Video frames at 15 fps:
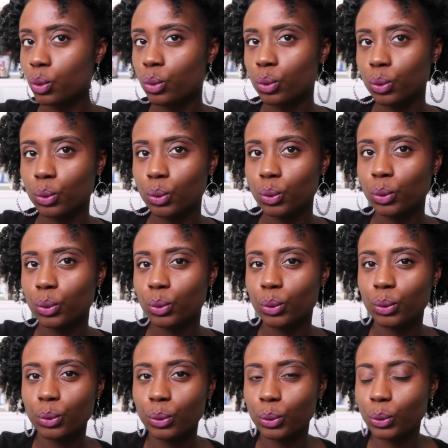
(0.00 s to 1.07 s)

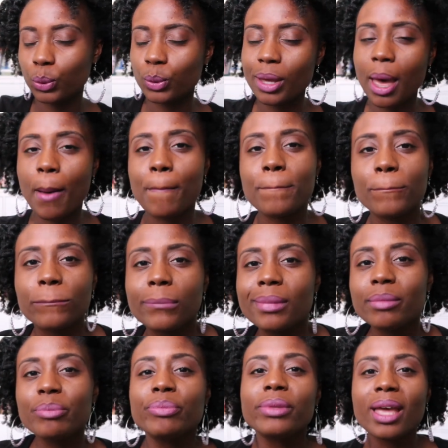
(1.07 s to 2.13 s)
Ooh.
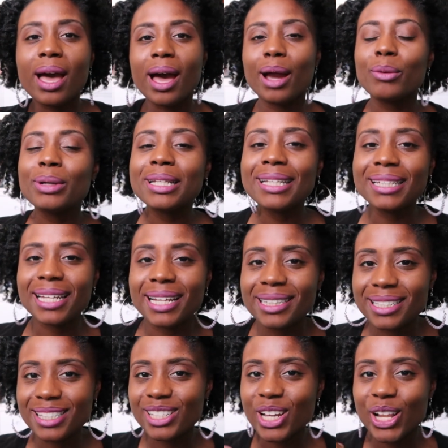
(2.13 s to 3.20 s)
I really like
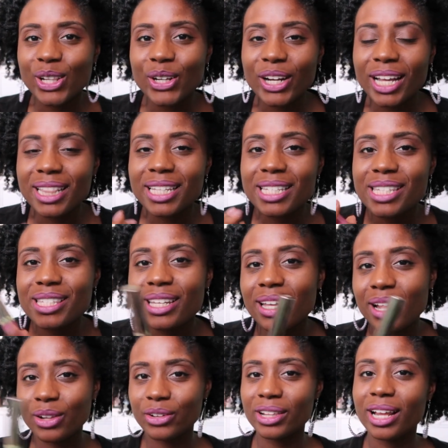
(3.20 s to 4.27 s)
this color and this is the
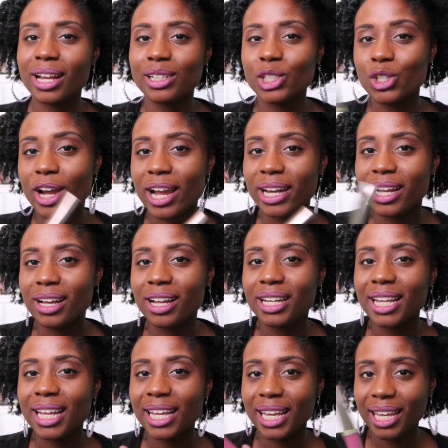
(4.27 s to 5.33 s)
color that I tried on